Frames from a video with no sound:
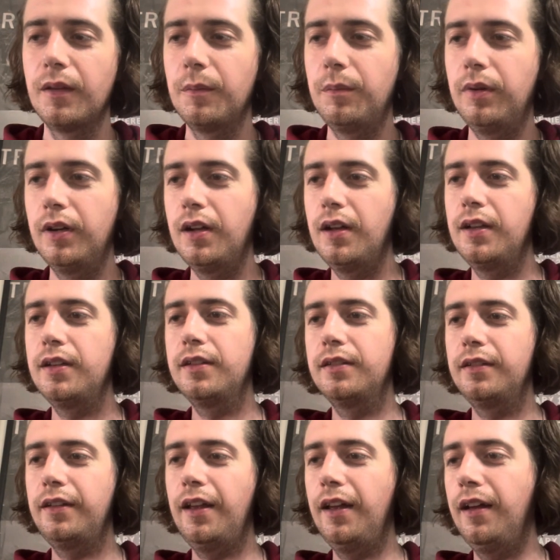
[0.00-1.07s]
But
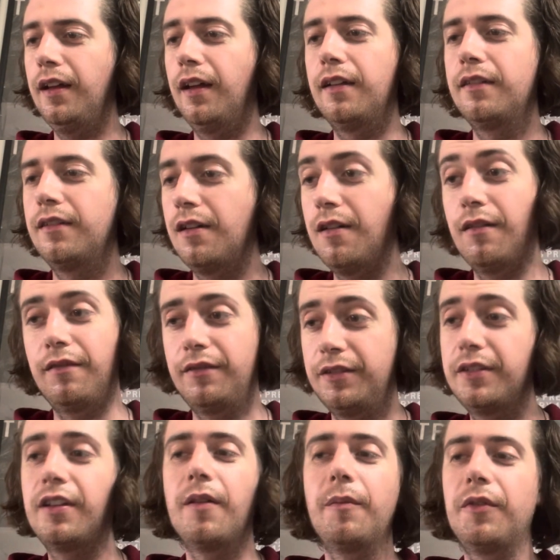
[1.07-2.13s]
yeah, no,
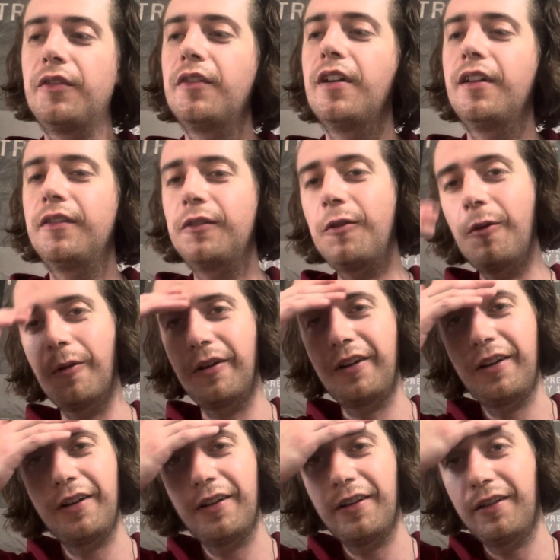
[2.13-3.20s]
it's coming around the
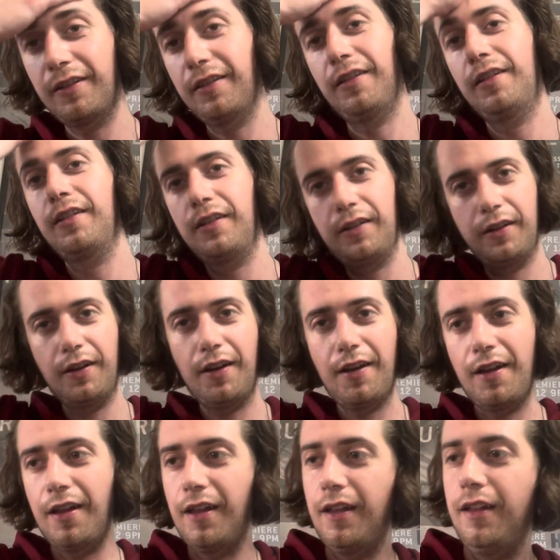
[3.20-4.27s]
corner,
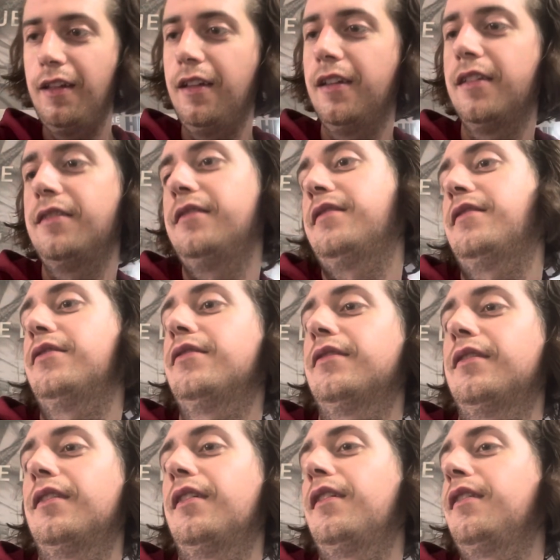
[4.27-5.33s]
and
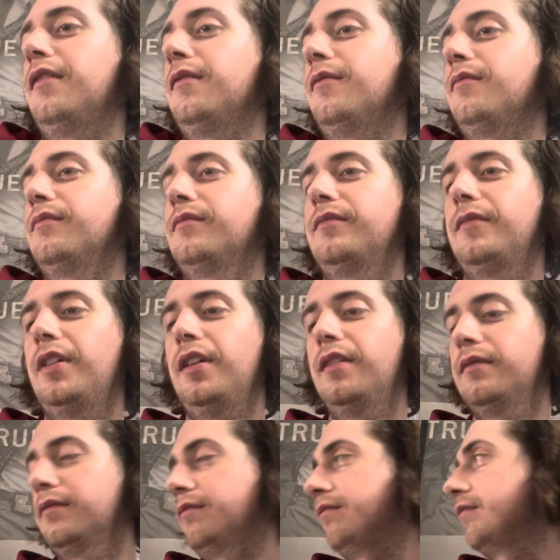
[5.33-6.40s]
yeah,
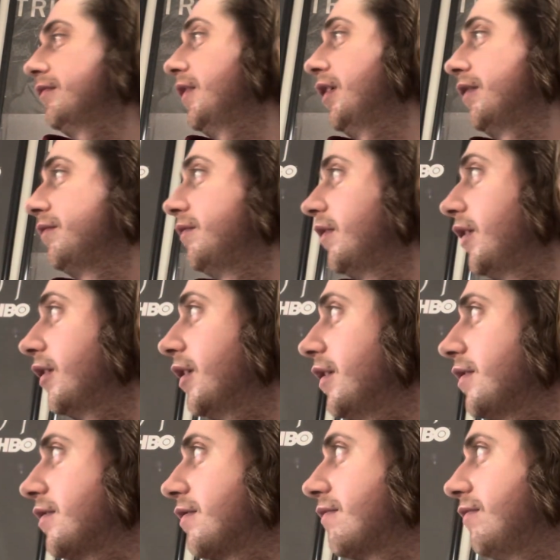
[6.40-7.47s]
I
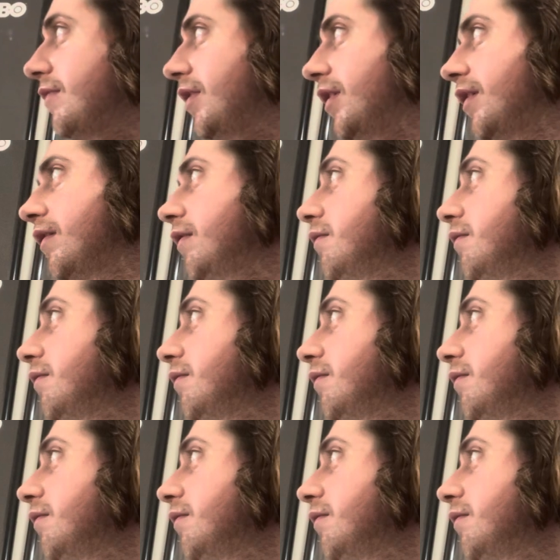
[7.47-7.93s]
guess, yeah.